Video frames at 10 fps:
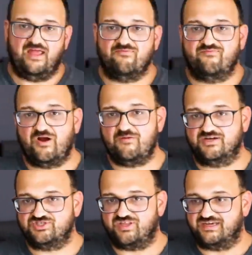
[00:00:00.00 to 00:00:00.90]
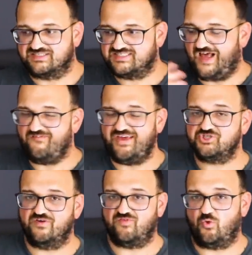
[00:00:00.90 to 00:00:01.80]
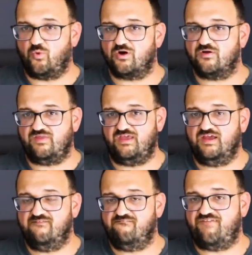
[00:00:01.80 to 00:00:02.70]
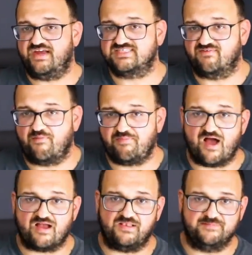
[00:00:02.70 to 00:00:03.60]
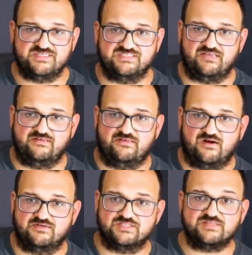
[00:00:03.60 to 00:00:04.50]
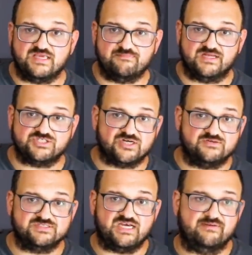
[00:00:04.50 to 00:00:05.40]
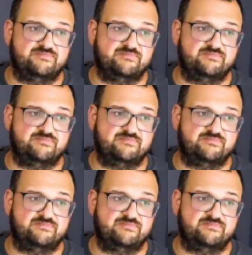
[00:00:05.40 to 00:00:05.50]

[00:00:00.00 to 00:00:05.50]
and very much like salvation of the worthy in face of apocalypse is a large theme that shows up.